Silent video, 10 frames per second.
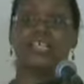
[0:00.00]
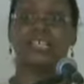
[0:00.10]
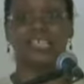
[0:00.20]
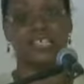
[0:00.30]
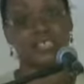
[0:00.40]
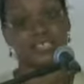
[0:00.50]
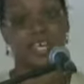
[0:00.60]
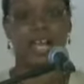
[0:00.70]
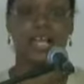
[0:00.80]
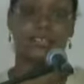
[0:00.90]
they can
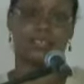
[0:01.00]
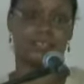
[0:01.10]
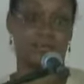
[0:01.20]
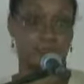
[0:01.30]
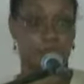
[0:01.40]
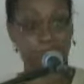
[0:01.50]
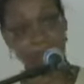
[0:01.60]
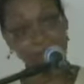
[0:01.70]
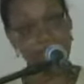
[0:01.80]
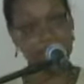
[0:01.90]
chat with
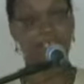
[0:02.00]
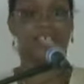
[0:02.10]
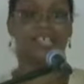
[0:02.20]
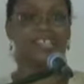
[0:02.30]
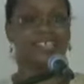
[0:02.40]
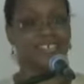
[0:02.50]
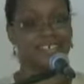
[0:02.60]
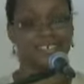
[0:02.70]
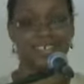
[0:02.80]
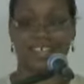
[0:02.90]
me,
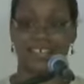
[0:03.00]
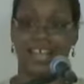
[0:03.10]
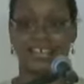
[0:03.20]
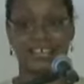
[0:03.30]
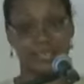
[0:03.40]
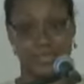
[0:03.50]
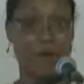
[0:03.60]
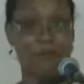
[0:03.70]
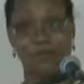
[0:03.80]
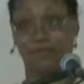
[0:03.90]
I can
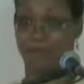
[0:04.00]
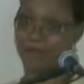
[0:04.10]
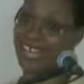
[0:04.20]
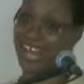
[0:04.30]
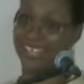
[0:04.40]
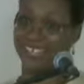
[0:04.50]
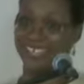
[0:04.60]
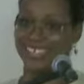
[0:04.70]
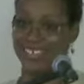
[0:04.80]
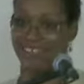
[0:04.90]
stop them from
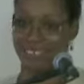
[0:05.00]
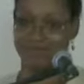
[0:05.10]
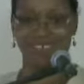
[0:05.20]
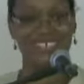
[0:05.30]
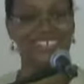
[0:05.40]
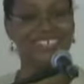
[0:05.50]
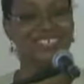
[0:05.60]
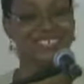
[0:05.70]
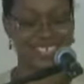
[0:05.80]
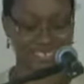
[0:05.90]
chatting if it's being
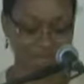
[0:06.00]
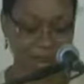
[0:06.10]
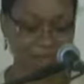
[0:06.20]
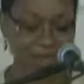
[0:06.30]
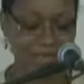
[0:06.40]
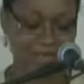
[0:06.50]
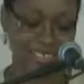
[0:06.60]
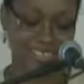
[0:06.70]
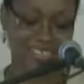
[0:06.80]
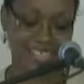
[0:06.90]
too disruptive
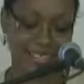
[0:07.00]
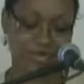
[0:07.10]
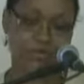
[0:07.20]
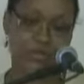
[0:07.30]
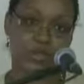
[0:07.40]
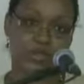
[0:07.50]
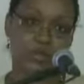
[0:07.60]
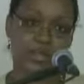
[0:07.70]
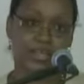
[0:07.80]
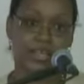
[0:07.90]
within the classroom. So it's
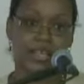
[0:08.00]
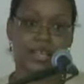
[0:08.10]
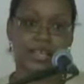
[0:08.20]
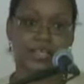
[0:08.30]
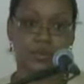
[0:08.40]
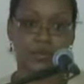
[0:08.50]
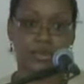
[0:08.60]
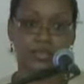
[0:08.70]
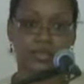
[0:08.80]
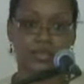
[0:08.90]

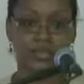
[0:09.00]
quite a